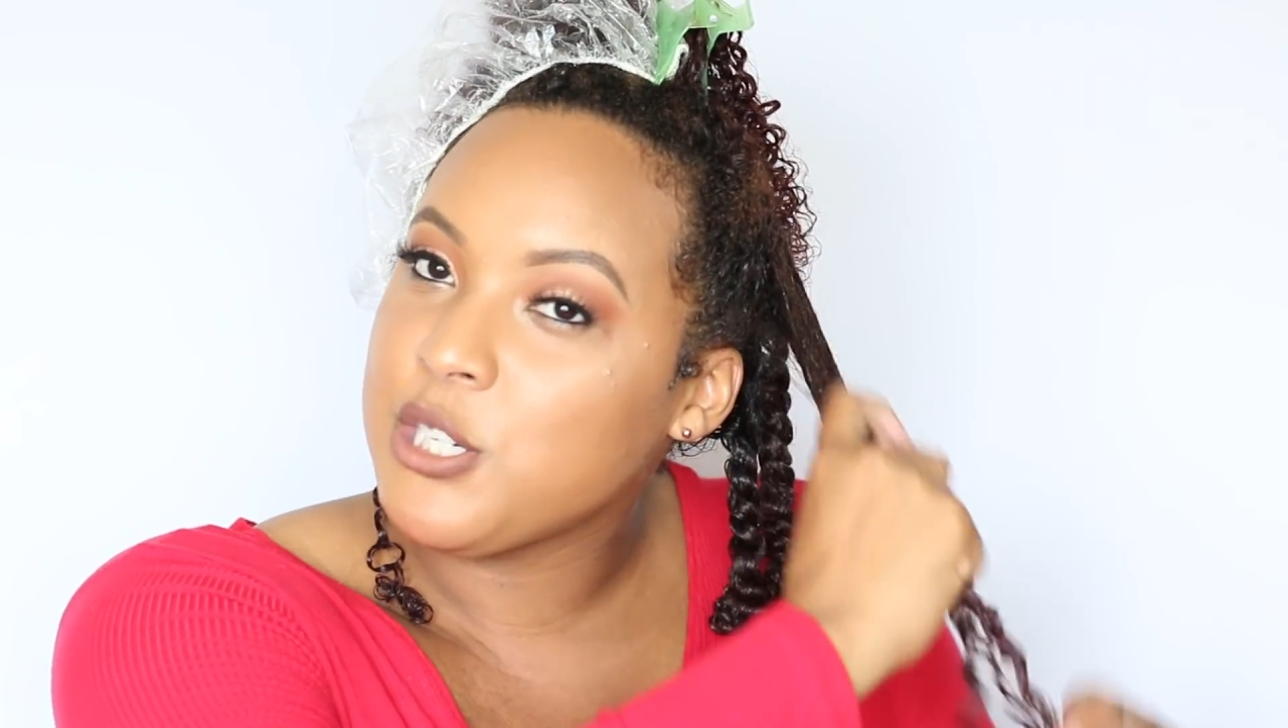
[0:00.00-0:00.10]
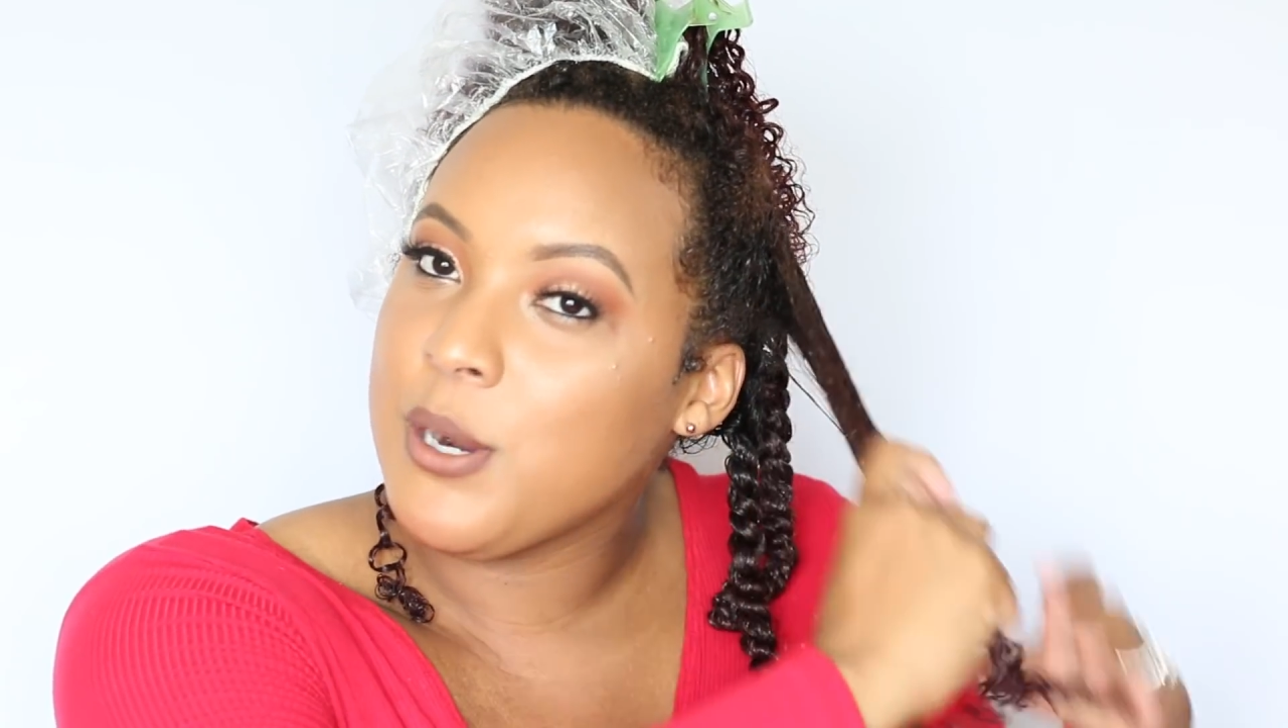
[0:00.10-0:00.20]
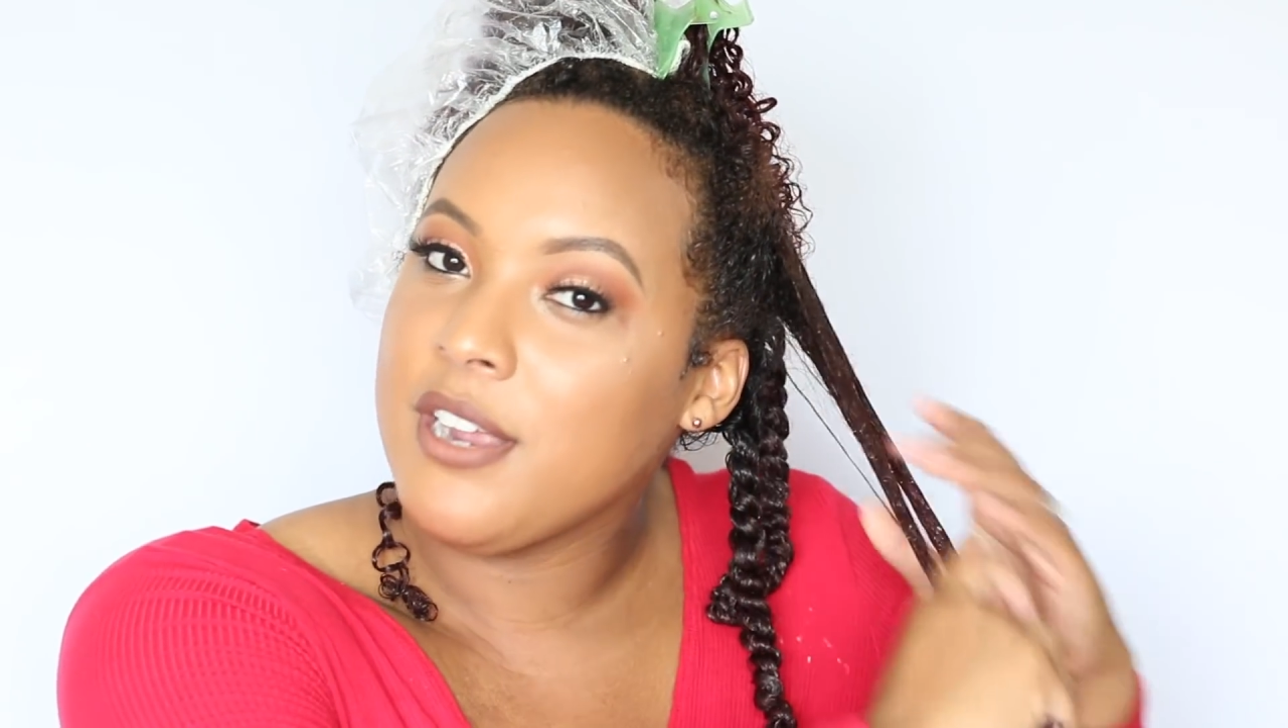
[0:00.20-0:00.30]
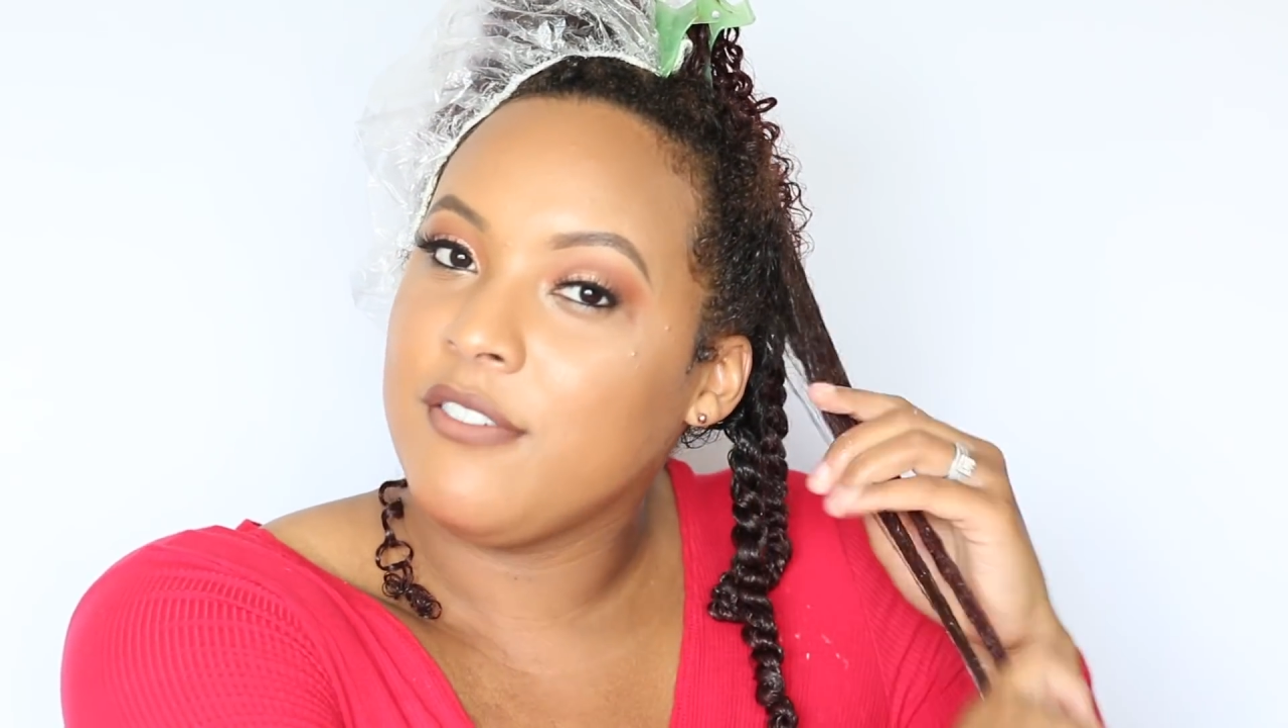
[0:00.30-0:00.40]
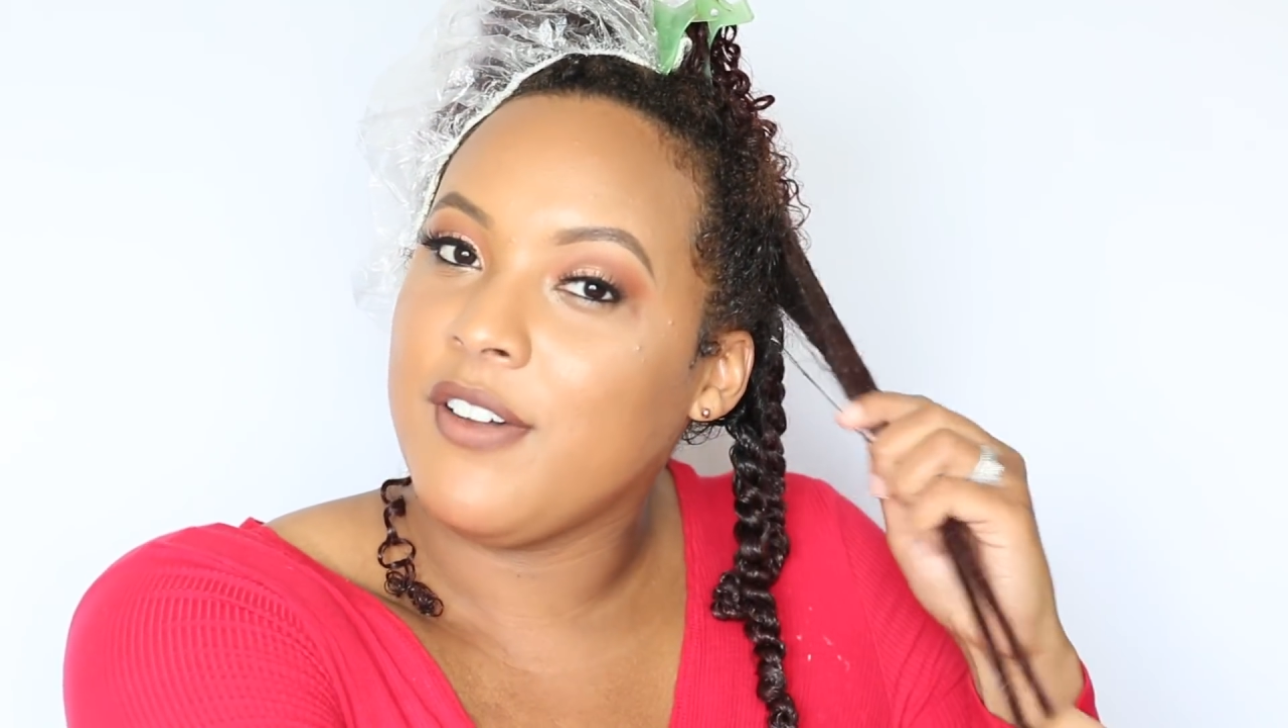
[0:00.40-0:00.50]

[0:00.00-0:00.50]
try and